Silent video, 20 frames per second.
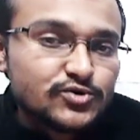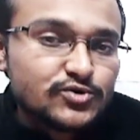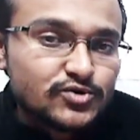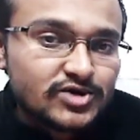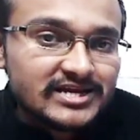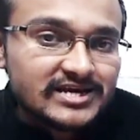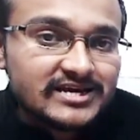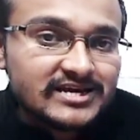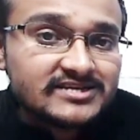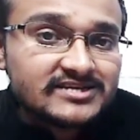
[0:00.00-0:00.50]

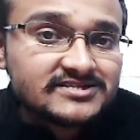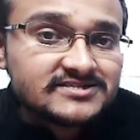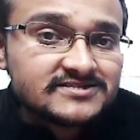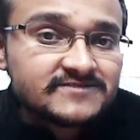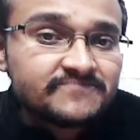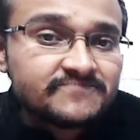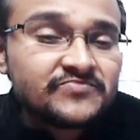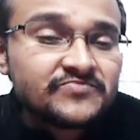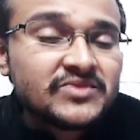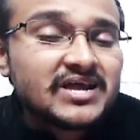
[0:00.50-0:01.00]

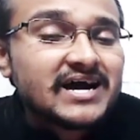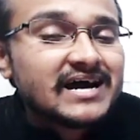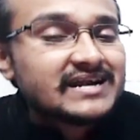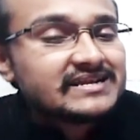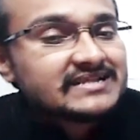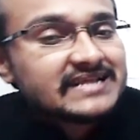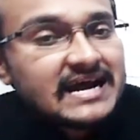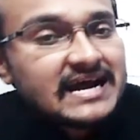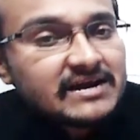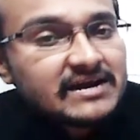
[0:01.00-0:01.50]
nucleus, at
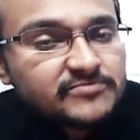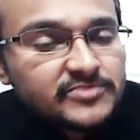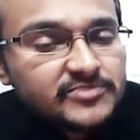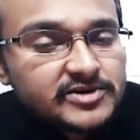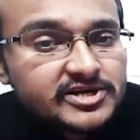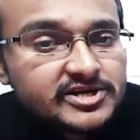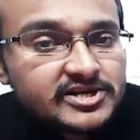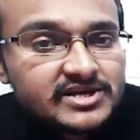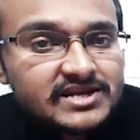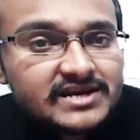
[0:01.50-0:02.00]
that
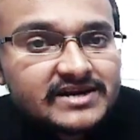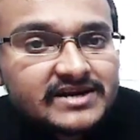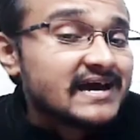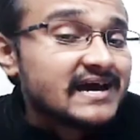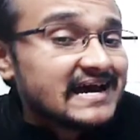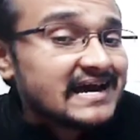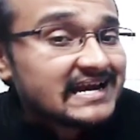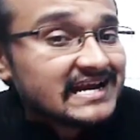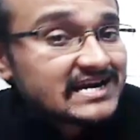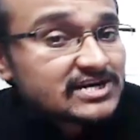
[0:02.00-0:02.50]
particular time
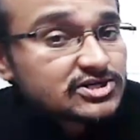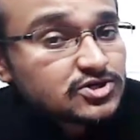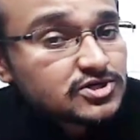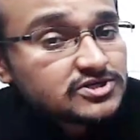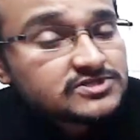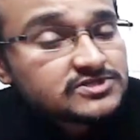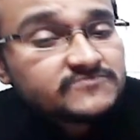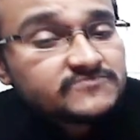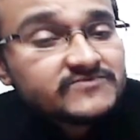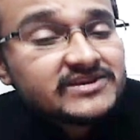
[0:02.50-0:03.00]

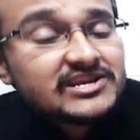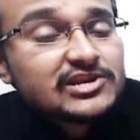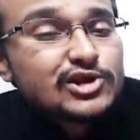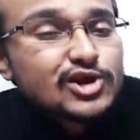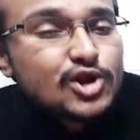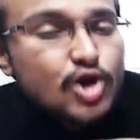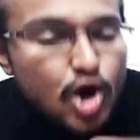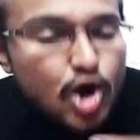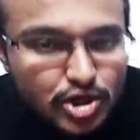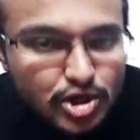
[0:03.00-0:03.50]
electrons will
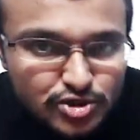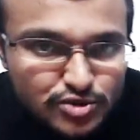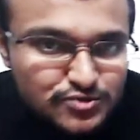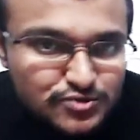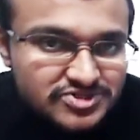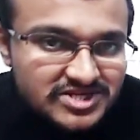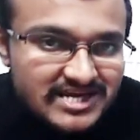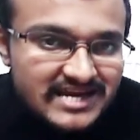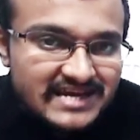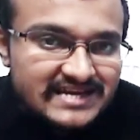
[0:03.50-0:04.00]
not
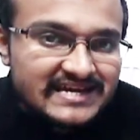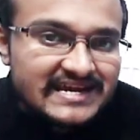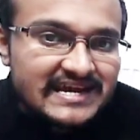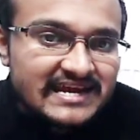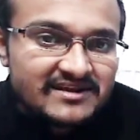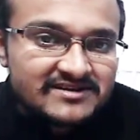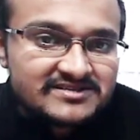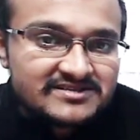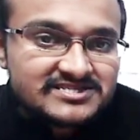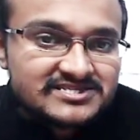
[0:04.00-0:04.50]
lose any
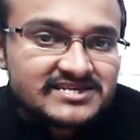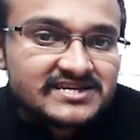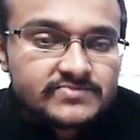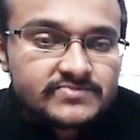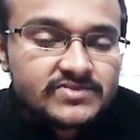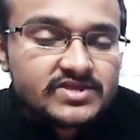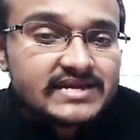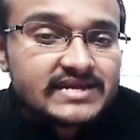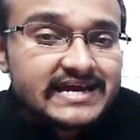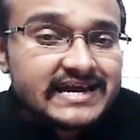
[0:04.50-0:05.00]
energy,
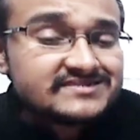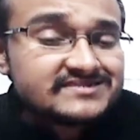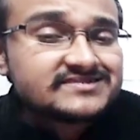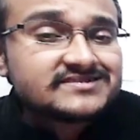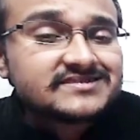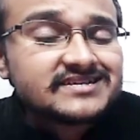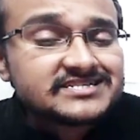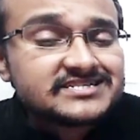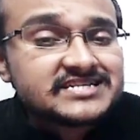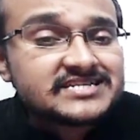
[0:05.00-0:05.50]
hence
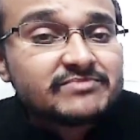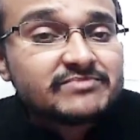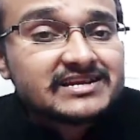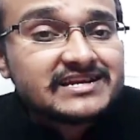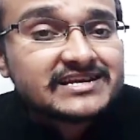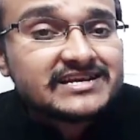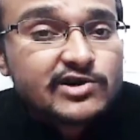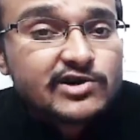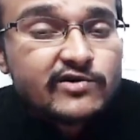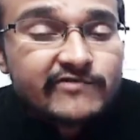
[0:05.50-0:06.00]
the
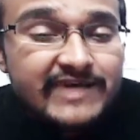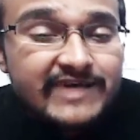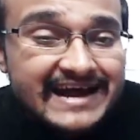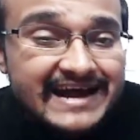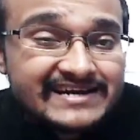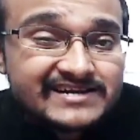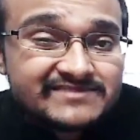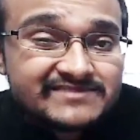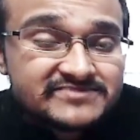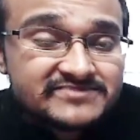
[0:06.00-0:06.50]
stability of
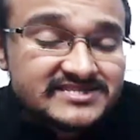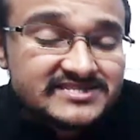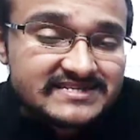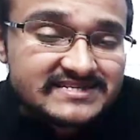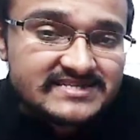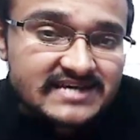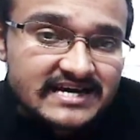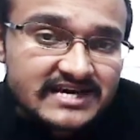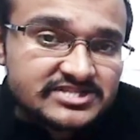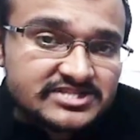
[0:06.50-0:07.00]
atoms is
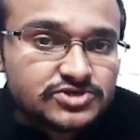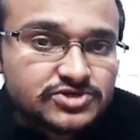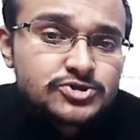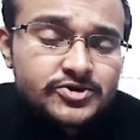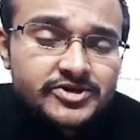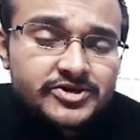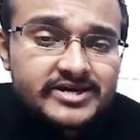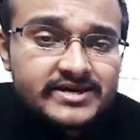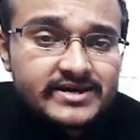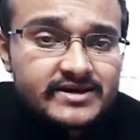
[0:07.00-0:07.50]
achieved.
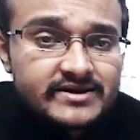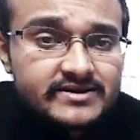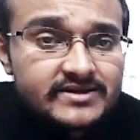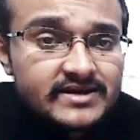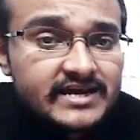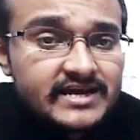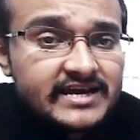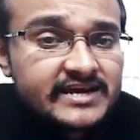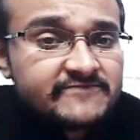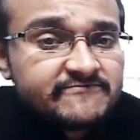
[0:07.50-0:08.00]
So
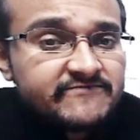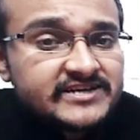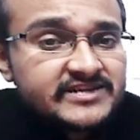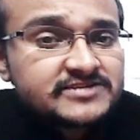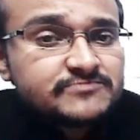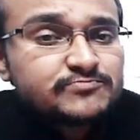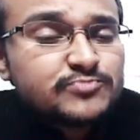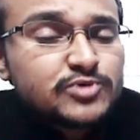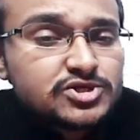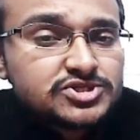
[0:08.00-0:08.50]
here in
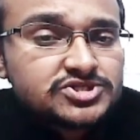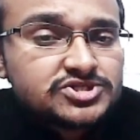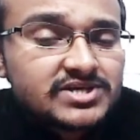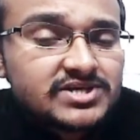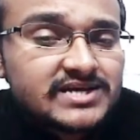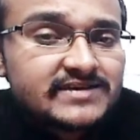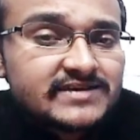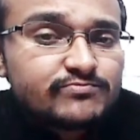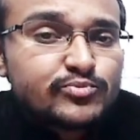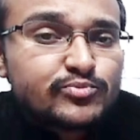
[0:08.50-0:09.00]
first
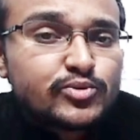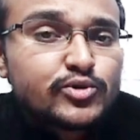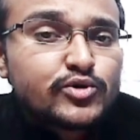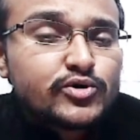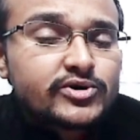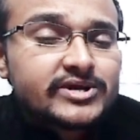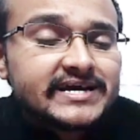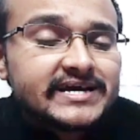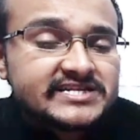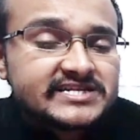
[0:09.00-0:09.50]
postulate
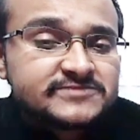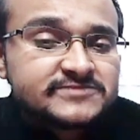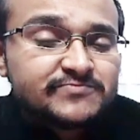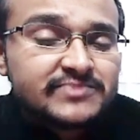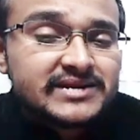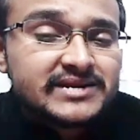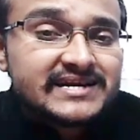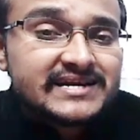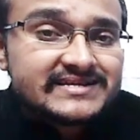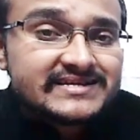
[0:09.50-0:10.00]
Bohr
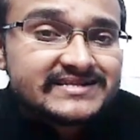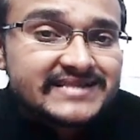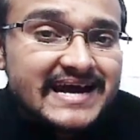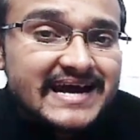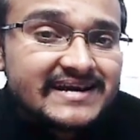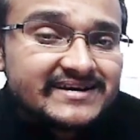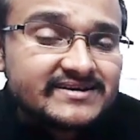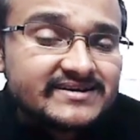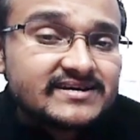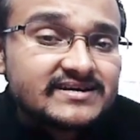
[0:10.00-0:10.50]
explained
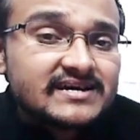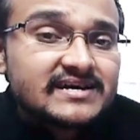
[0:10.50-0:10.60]
that